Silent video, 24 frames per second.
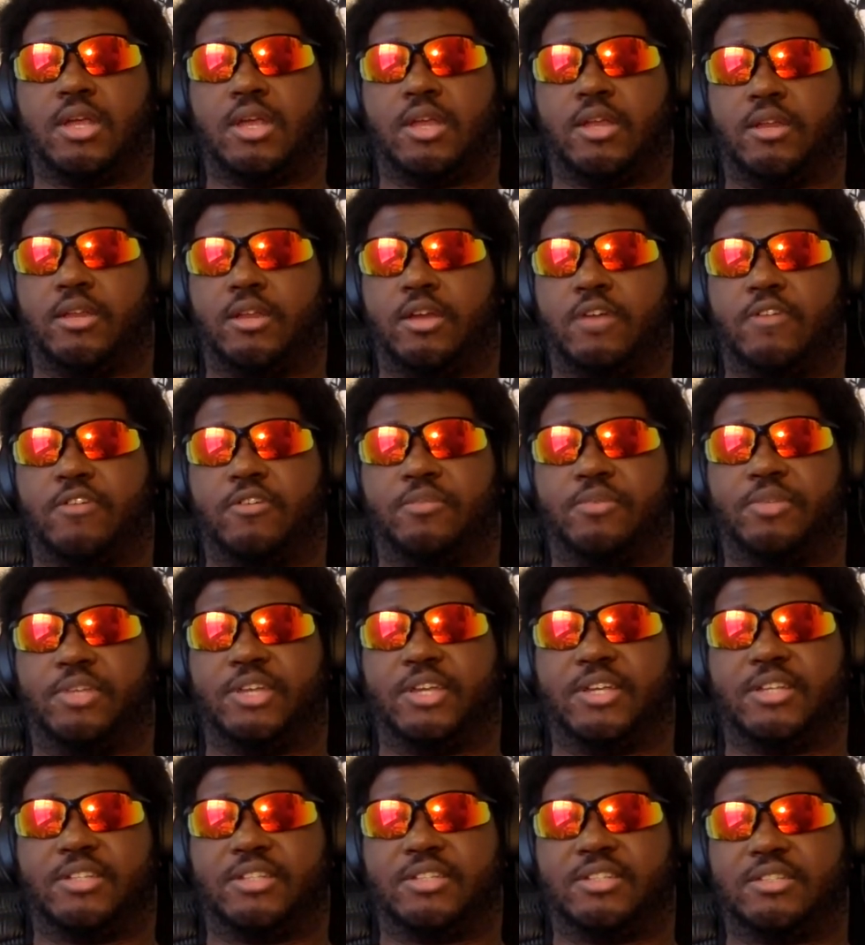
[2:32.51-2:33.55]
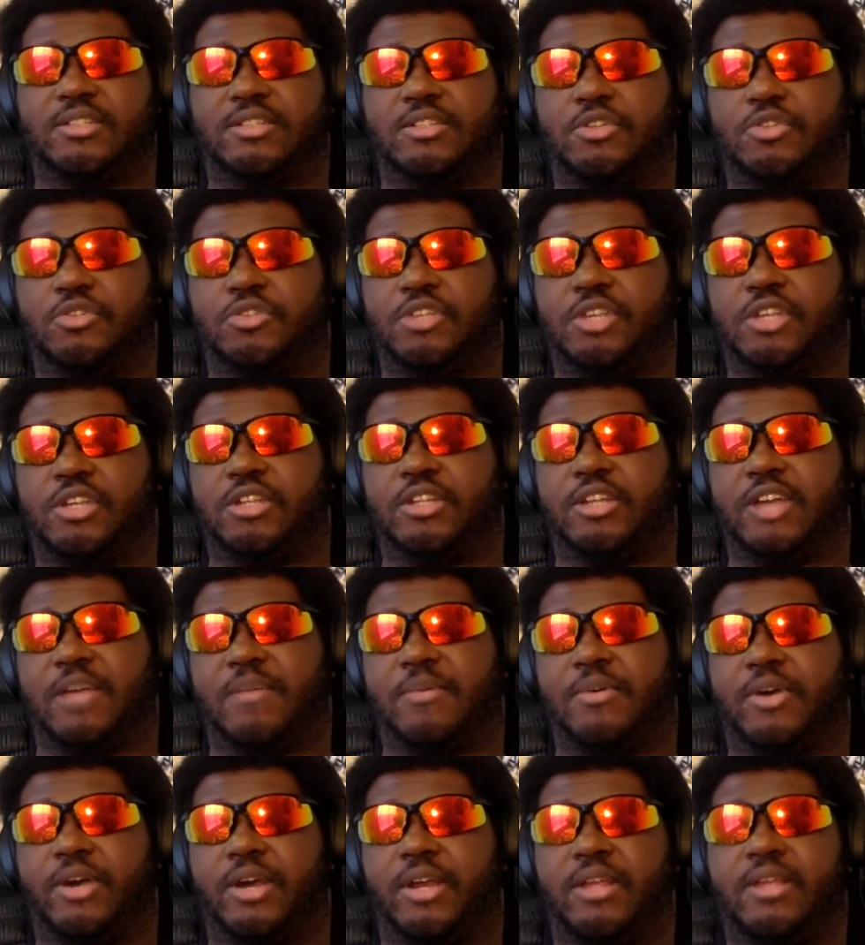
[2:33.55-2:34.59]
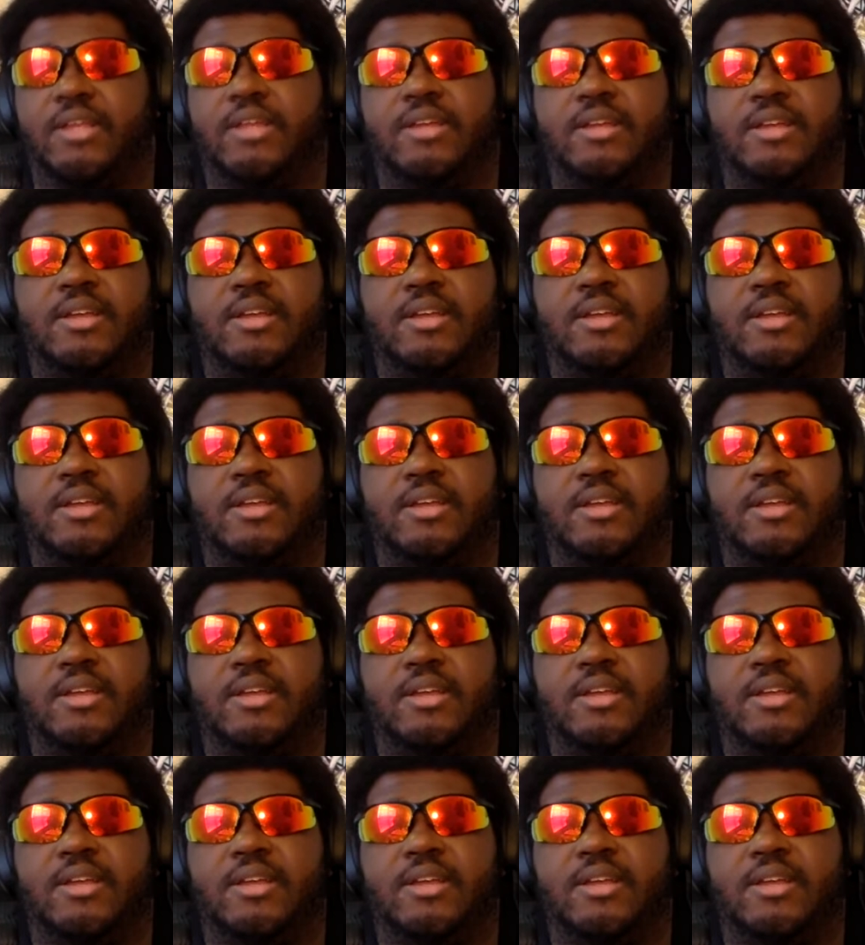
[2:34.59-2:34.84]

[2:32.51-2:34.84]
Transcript: and other places, you'll see the library